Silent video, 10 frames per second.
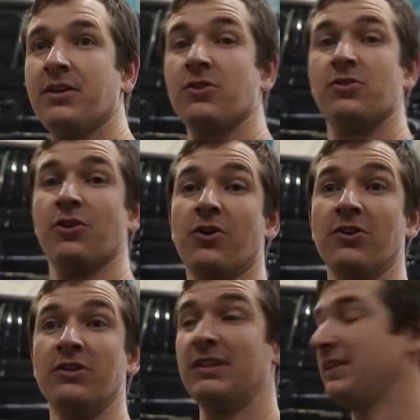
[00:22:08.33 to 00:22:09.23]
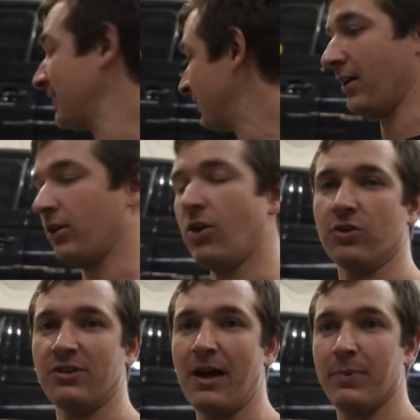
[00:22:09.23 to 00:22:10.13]
So, a
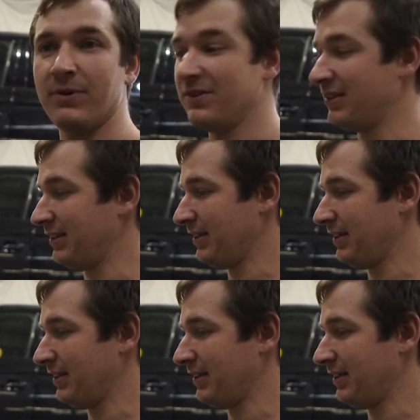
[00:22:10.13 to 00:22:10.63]
lot's happened.